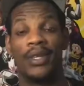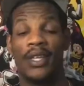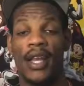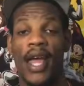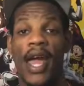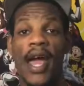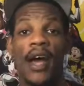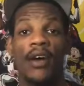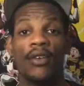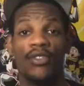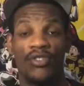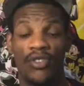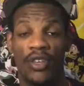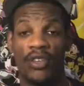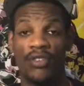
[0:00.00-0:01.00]
Now,
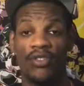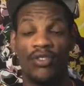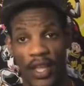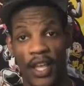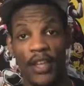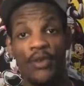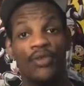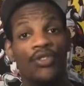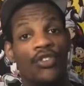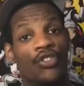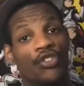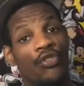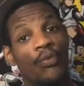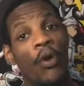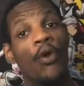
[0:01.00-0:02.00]
since they used a
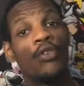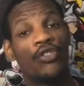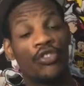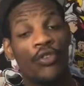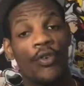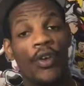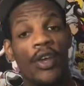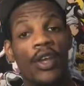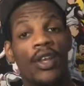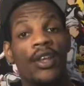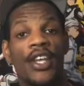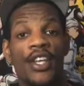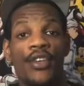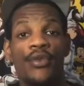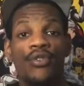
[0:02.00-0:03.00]
smoke screen,
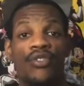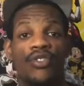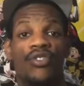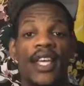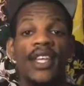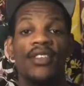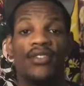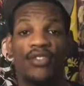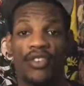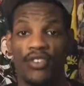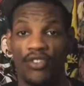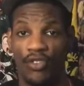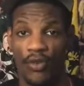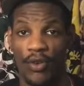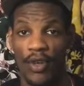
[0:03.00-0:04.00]
he uses heat
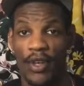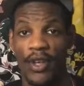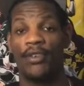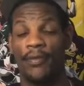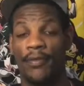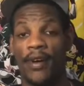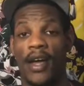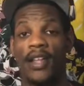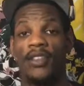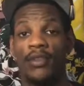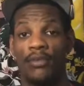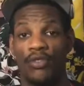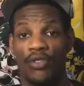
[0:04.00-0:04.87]
sensory to find them.